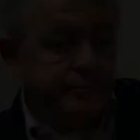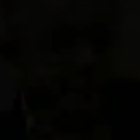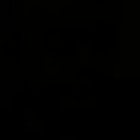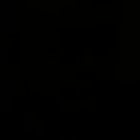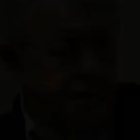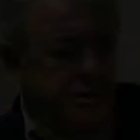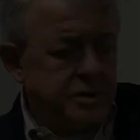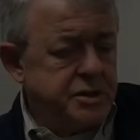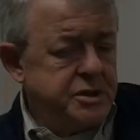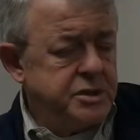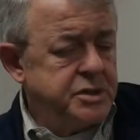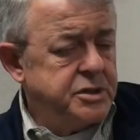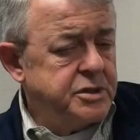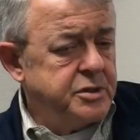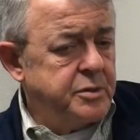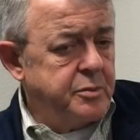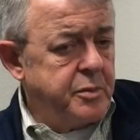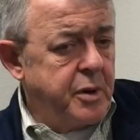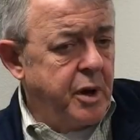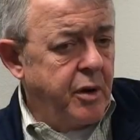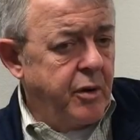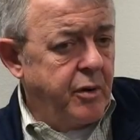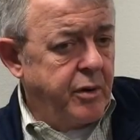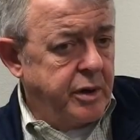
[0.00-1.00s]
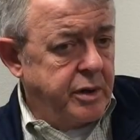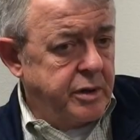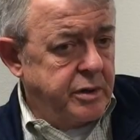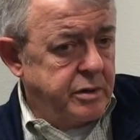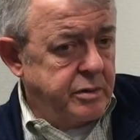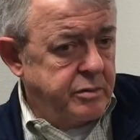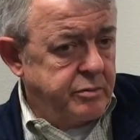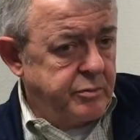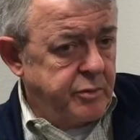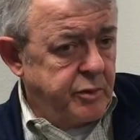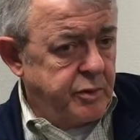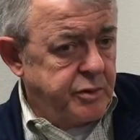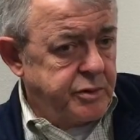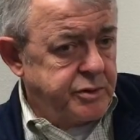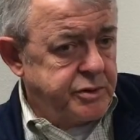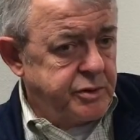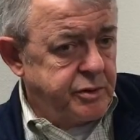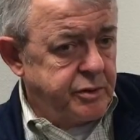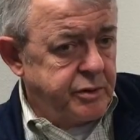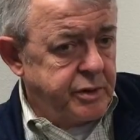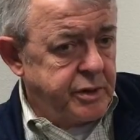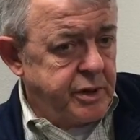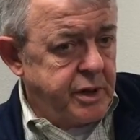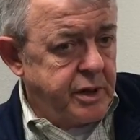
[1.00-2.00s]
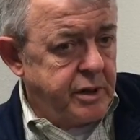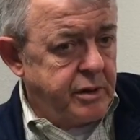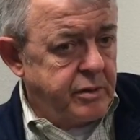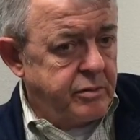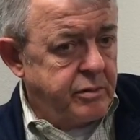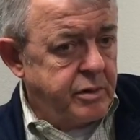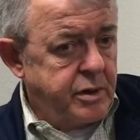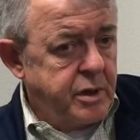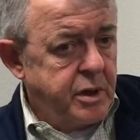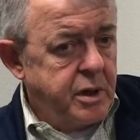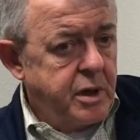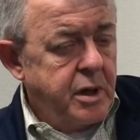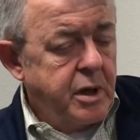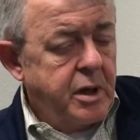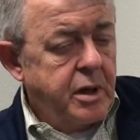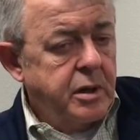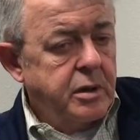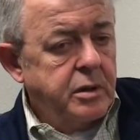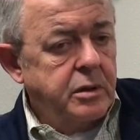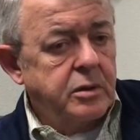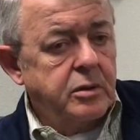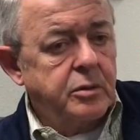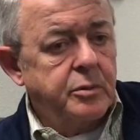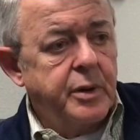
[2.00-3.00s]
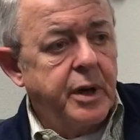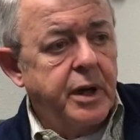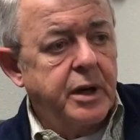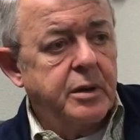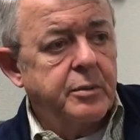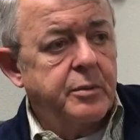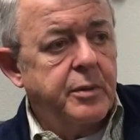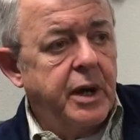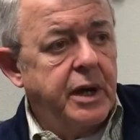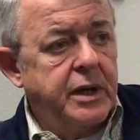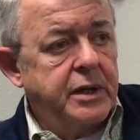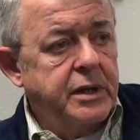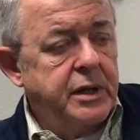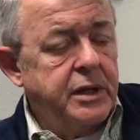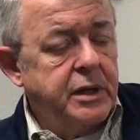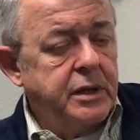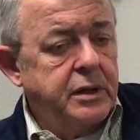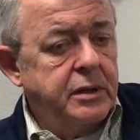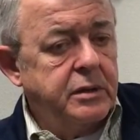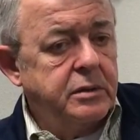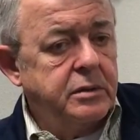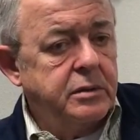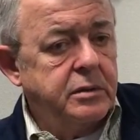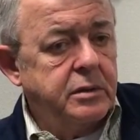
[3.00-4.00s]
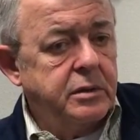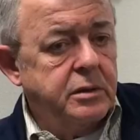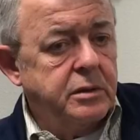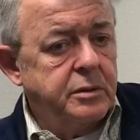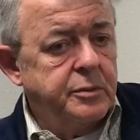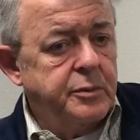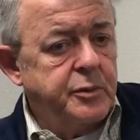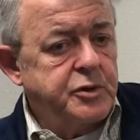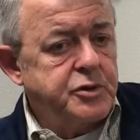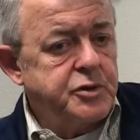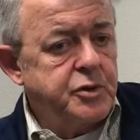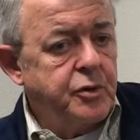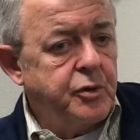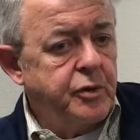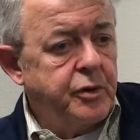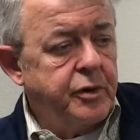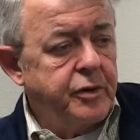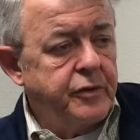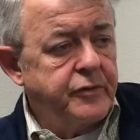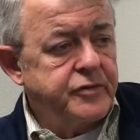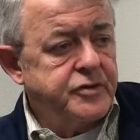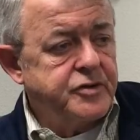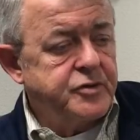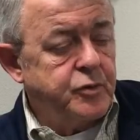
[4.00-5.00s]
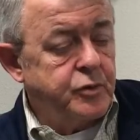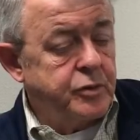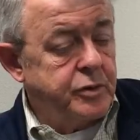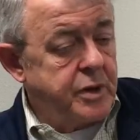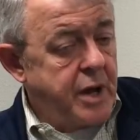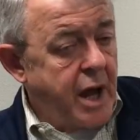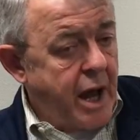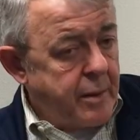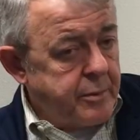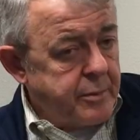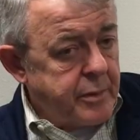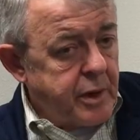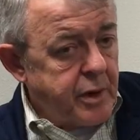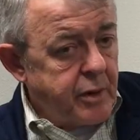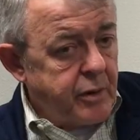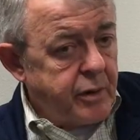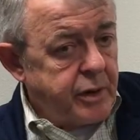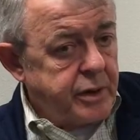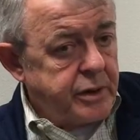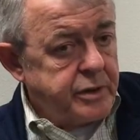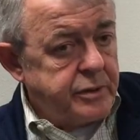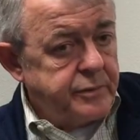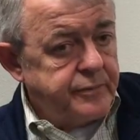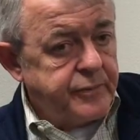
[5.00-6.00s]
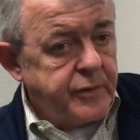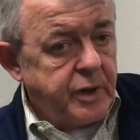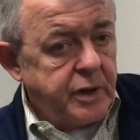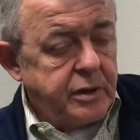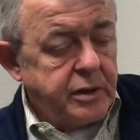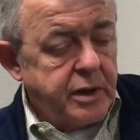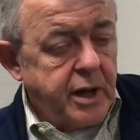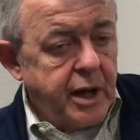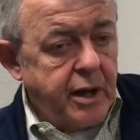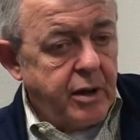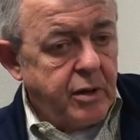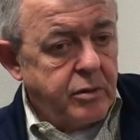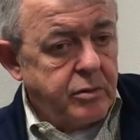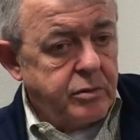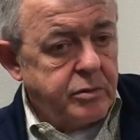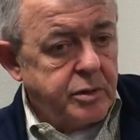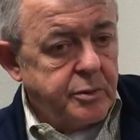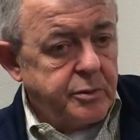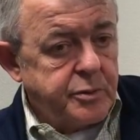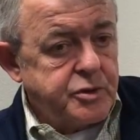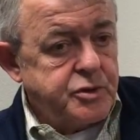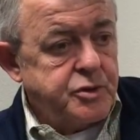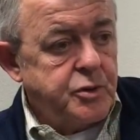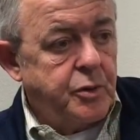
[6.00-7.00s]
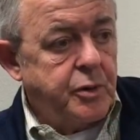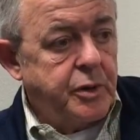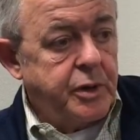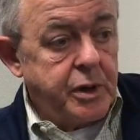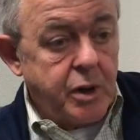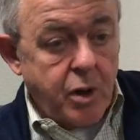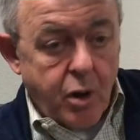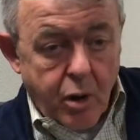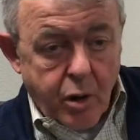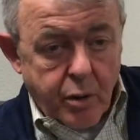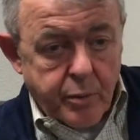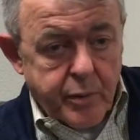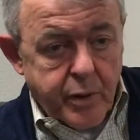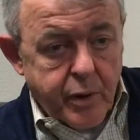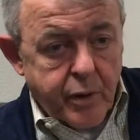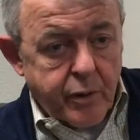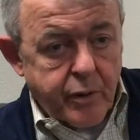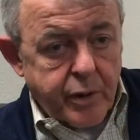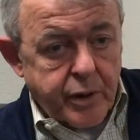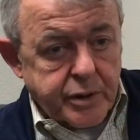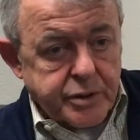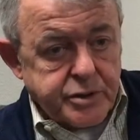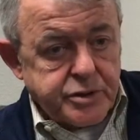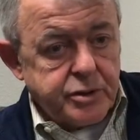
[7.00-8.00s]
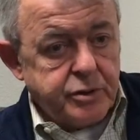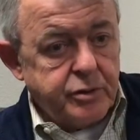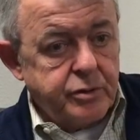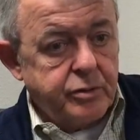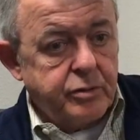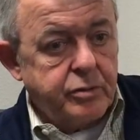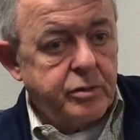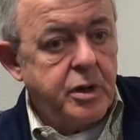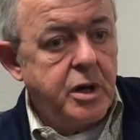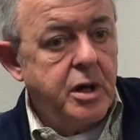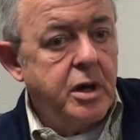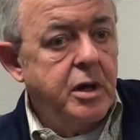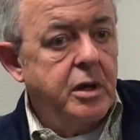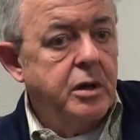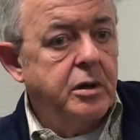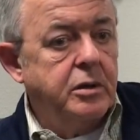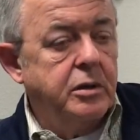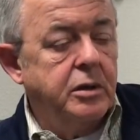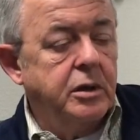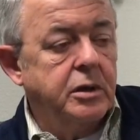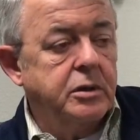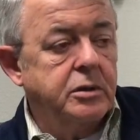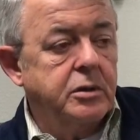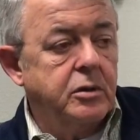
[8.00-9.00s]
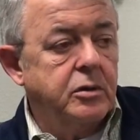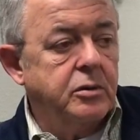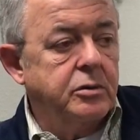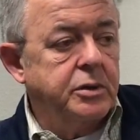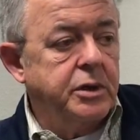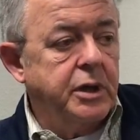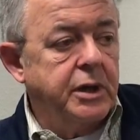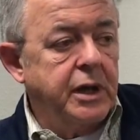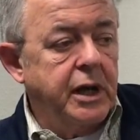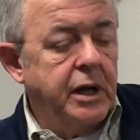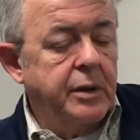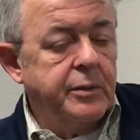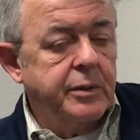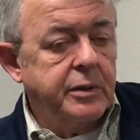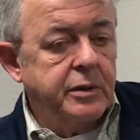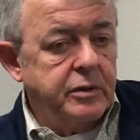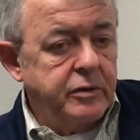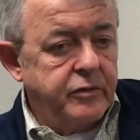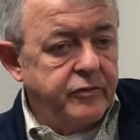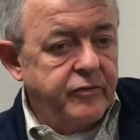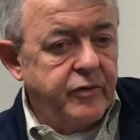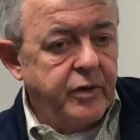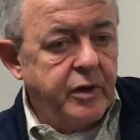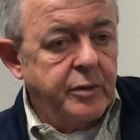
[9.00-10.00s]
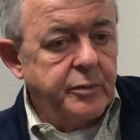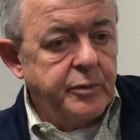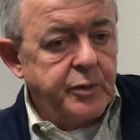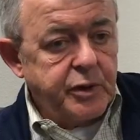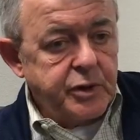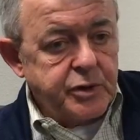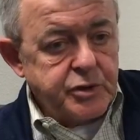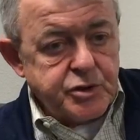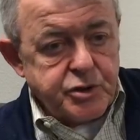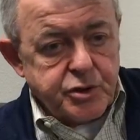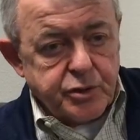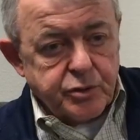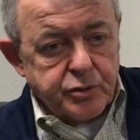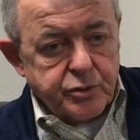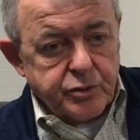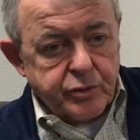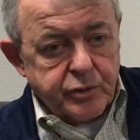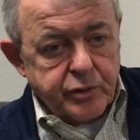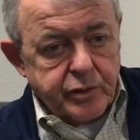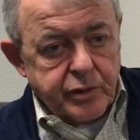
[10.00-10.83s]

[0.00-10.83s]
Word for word: This is a married military now. You know, back in my day, uh, the majority of us were not married, and now the majority are married, so you, you get the whole dynamic of the family and children.